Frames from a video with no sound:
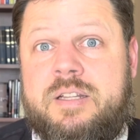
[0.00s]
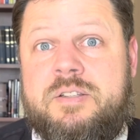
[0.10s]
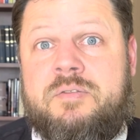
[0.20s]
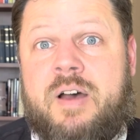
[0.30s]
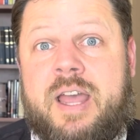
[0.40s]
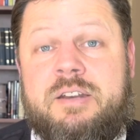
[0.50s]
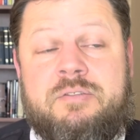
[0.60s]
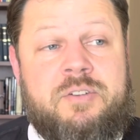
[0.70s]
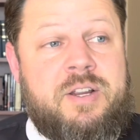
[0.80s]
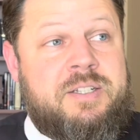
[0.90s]
it's fine
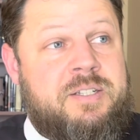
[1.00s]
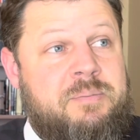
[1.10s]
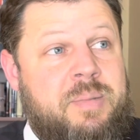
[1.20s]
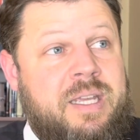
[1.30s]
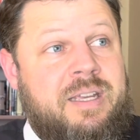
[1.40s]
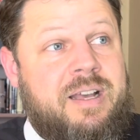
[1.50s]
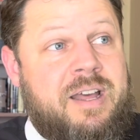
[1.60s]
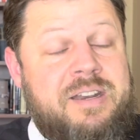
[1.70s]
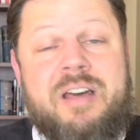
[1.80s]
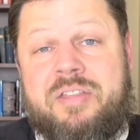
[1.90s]
for it to be a
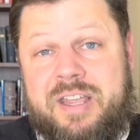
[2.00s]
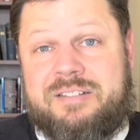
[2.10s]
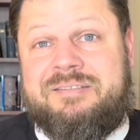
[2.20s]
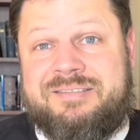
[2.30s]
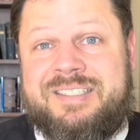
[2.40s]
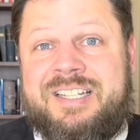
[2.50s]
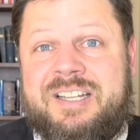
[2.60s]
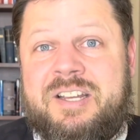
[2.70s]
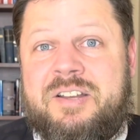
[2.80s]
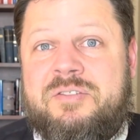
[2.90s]
nothing
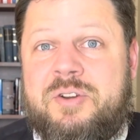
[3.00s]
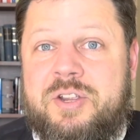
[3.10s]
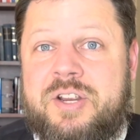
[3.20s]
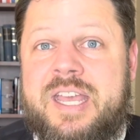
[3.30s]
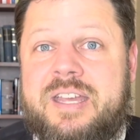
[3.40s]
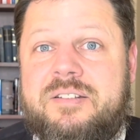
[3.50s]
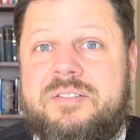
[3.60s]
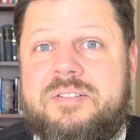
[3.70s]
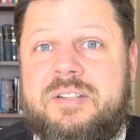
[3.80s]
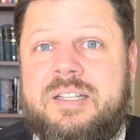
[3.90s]
for your
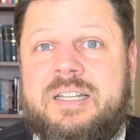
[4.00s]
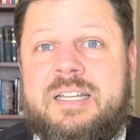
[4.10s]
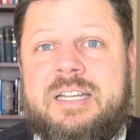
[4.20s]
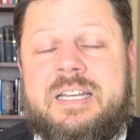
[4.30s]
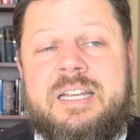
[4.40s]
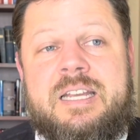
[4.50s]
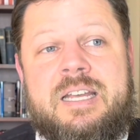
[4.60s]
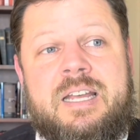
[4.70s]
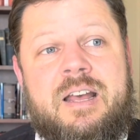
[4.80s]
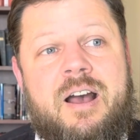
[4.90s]
kids.
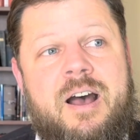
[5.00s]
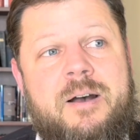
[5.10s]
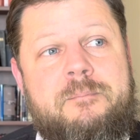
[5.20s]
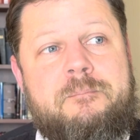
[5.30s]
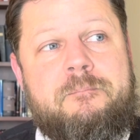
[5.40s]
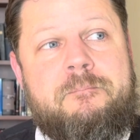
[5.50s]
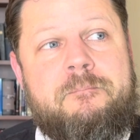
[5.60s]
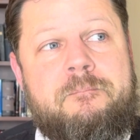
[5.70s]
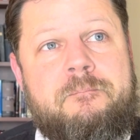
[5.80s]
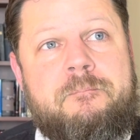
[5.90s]
Um,
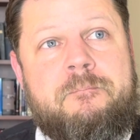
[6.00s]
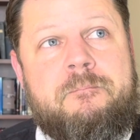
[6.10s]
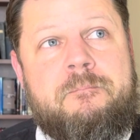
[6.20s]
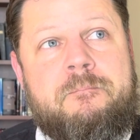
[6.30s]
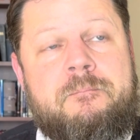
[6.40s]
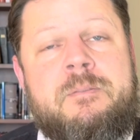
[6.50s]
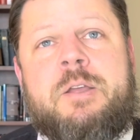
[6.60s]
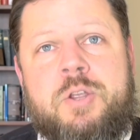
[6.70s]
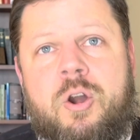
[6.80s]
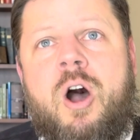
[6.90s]

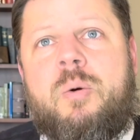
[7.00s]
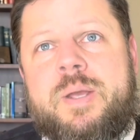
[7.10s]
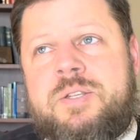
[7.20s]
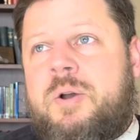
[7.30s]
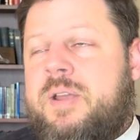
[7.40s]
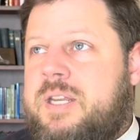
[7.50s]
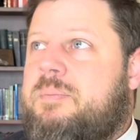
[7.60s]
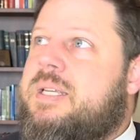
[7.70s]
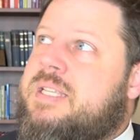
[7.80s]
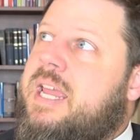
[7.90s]
you're always going to
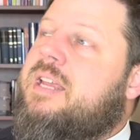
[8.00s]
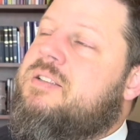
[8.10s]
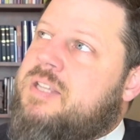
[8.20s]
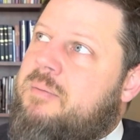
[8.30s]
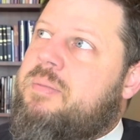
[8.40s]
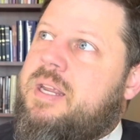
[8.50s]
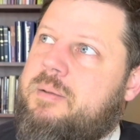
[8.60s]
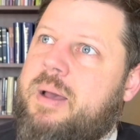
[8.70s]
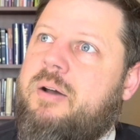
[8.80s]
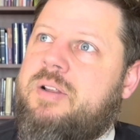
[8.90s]
be saying something
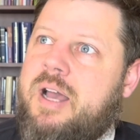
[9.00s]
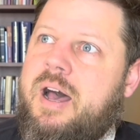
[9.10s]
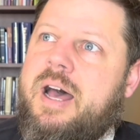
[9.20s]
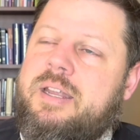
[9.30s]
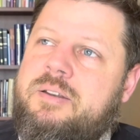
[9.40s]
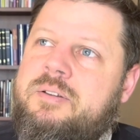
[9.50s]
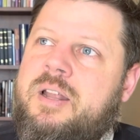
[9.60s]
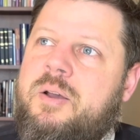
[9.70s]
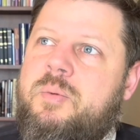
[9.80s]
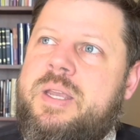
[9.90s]
about God.
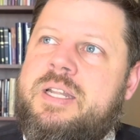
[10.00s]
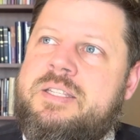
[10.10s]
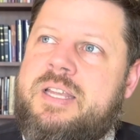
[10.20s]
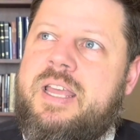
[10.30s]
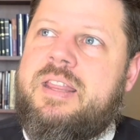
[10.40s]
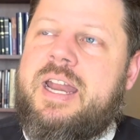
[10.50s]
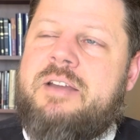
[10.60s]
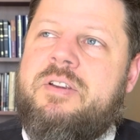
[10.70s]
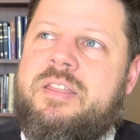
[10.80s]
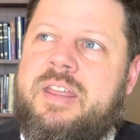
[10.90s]
Uh, we can say that
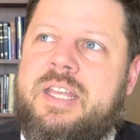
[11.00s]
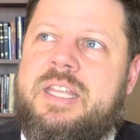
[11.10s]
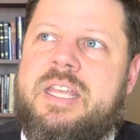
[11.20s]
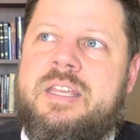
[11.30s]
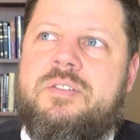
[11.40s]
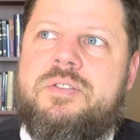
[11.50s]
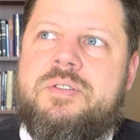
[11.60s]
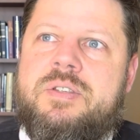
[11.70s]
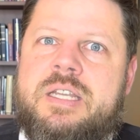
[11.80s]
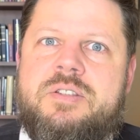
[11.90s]
everything
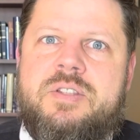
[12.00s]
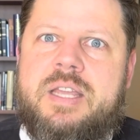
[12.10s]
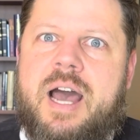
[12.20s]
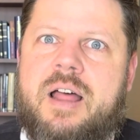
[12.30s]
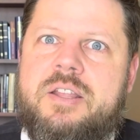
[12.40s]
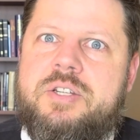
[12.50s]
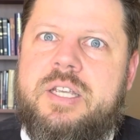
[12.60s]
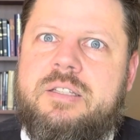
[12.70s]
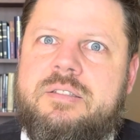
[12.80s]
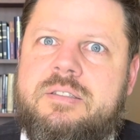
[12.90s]
is, is theology.